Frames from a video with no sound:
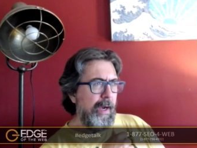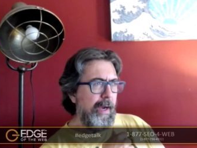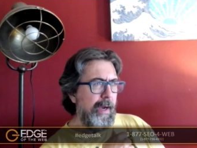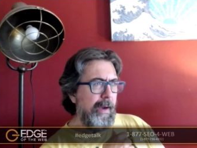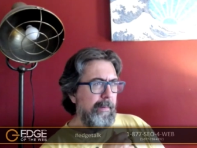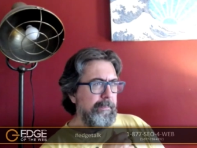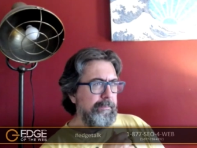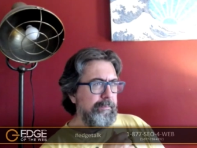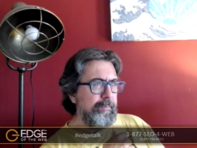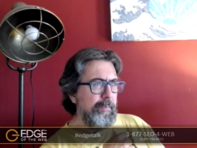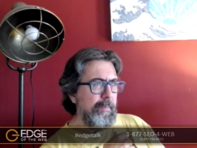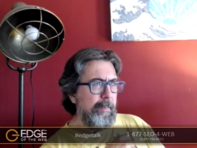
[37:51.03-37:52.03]
uh,
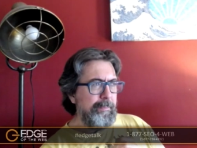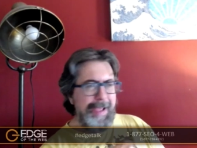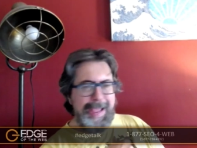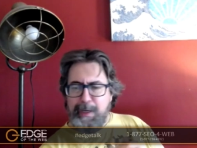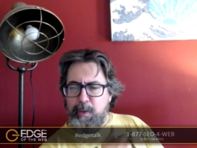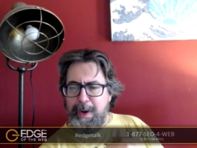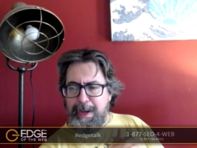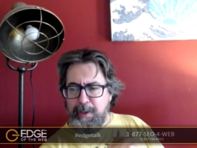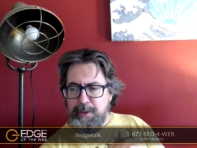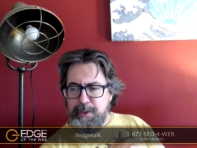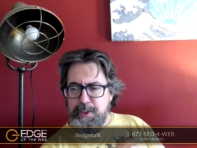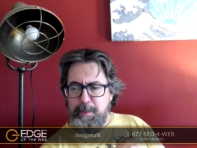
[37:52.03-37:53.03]

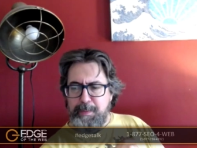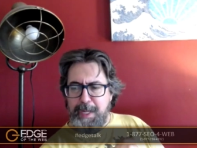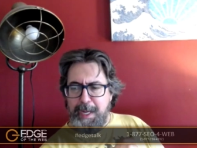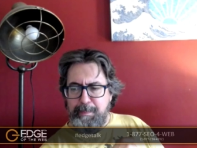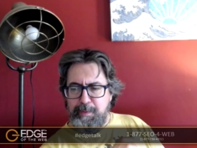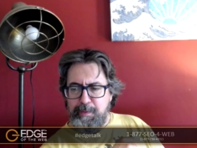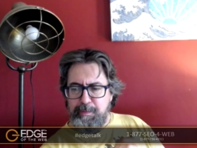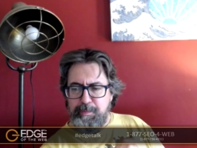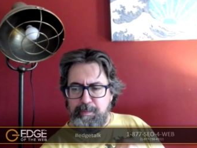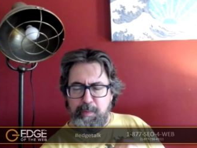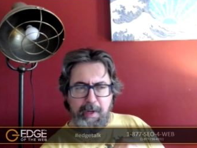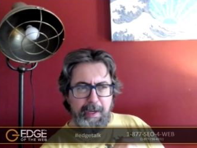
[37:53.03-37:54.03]
background, some type
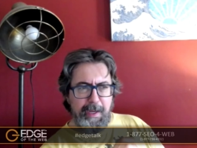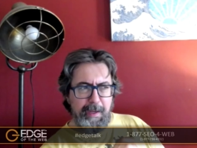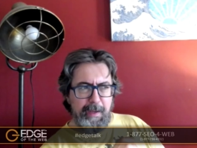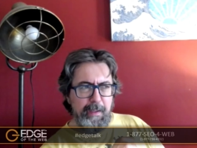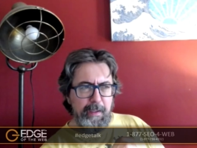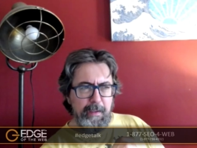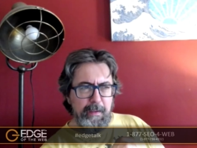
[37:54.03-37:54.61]
of uh,